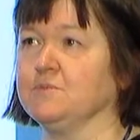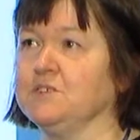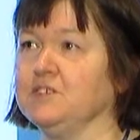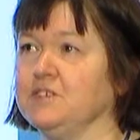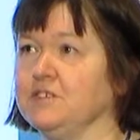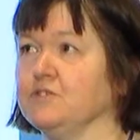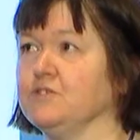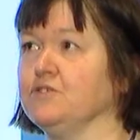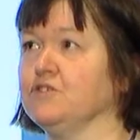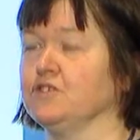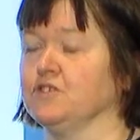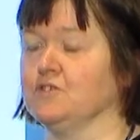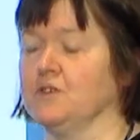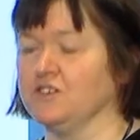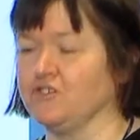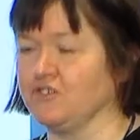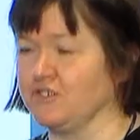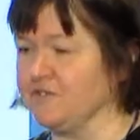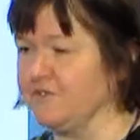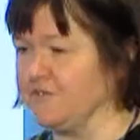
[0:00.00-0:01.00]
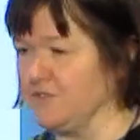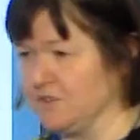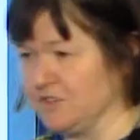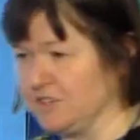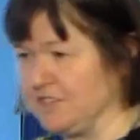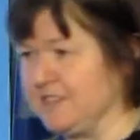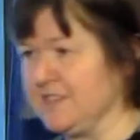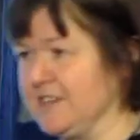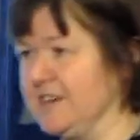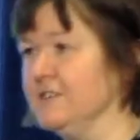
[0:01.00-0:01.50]
We do
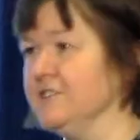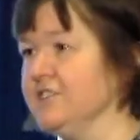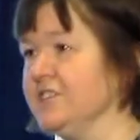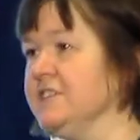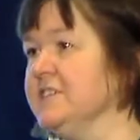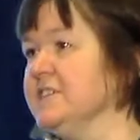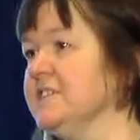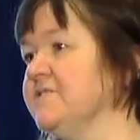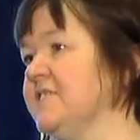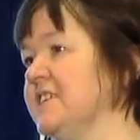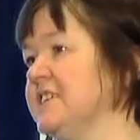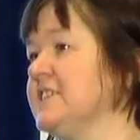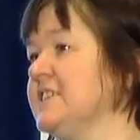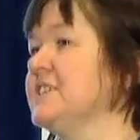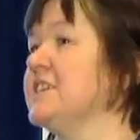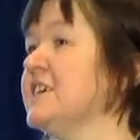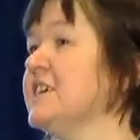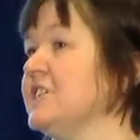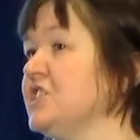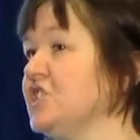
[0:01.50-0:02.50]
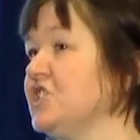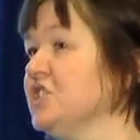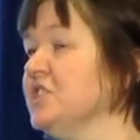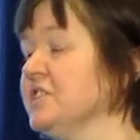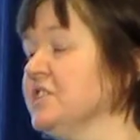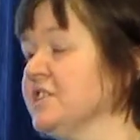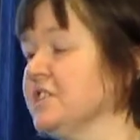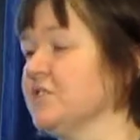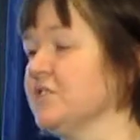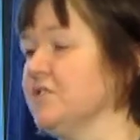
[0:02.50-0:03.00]
240,000
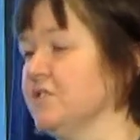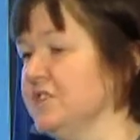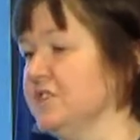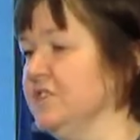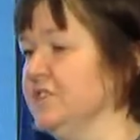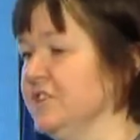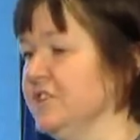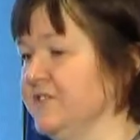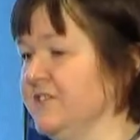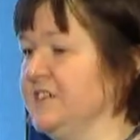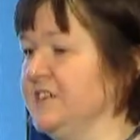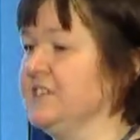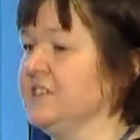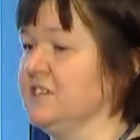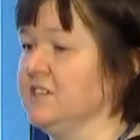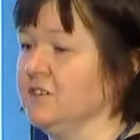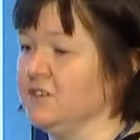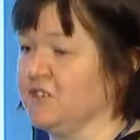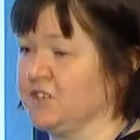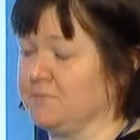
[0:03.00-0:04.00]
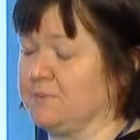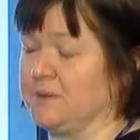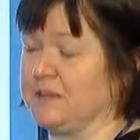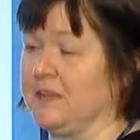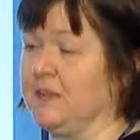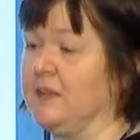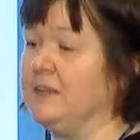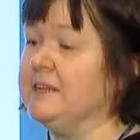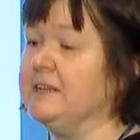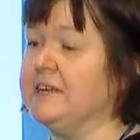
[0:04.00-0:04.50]
investigations at Croydon University
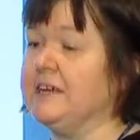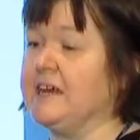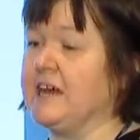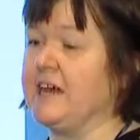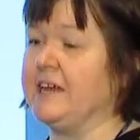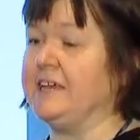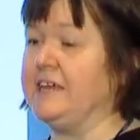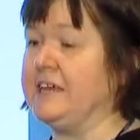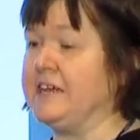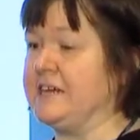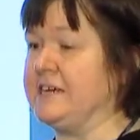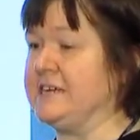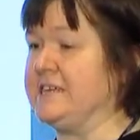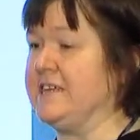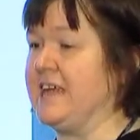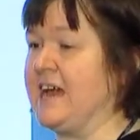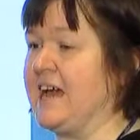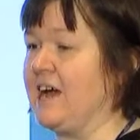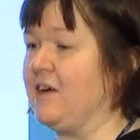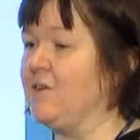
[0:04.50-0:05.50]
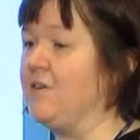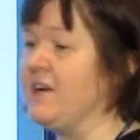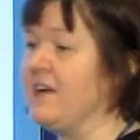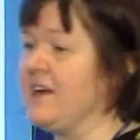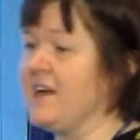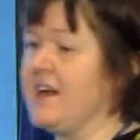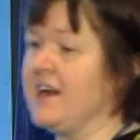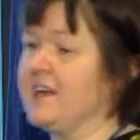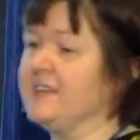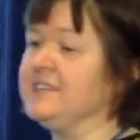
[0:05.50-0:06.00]
Hospital a year now,
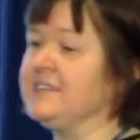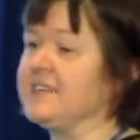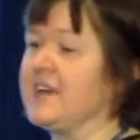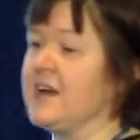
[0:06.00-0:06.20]
and